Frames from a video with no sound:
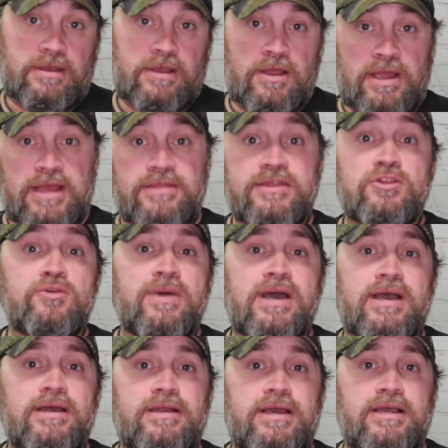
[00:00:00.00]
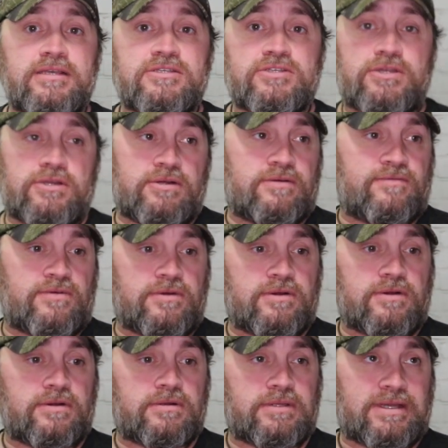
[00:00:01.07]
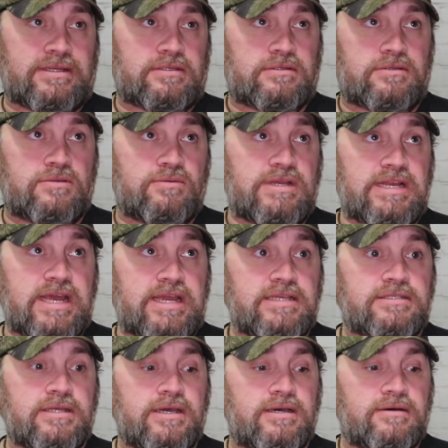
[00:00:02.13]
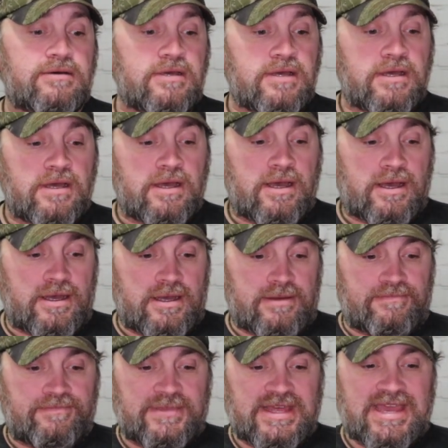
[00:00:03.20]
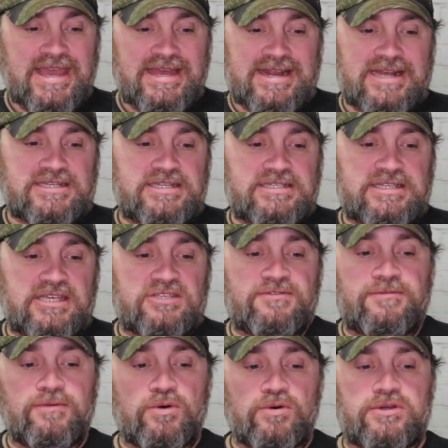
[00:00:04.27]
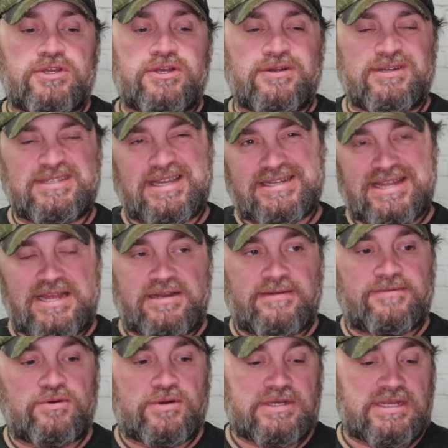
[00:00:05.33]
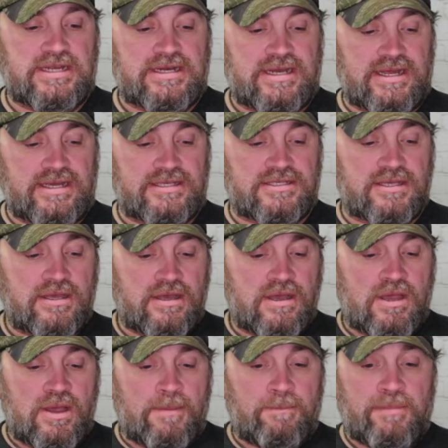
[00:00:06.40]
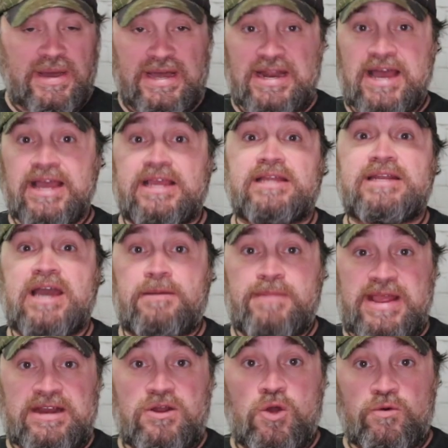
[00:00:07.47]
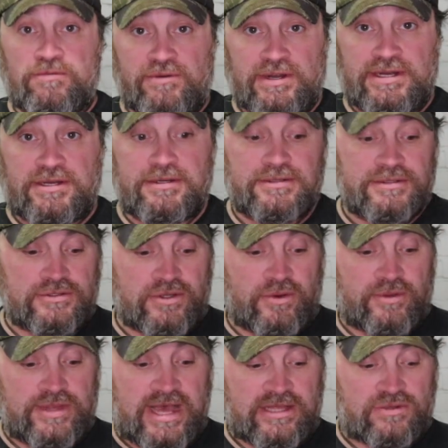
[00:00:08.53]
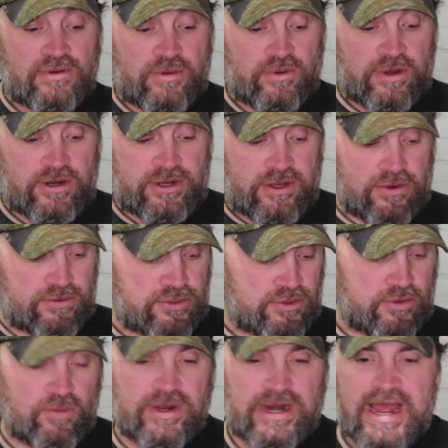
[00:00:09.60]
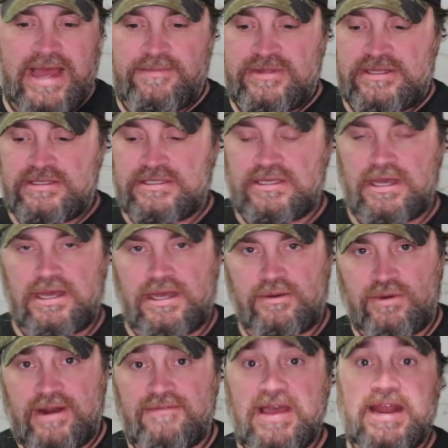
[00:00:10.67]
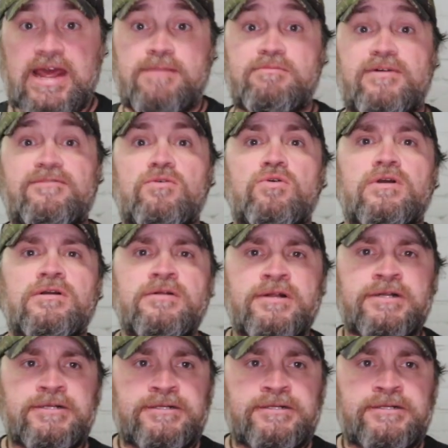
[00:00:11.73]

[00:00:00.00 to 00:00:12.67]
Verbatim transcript: All right, the aluminum has cured for like three days now. Um, the can actually says full cure is like 10 to 14 days, but I can now paint over it. So that's what we're gonna go do. What happens, uh, what I've had happen before